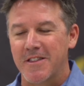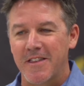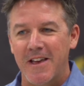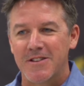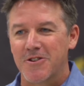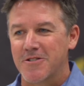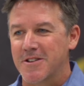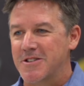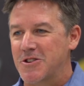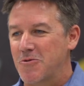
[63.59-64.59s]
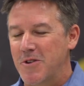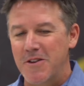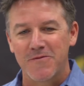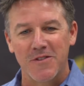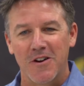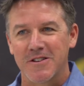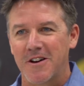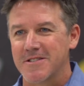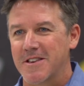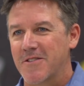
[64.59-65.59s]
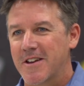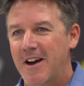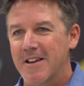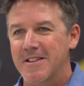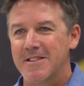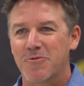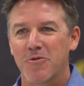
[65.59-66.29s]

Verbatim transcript: and then that turned into we've talked to all seven continents.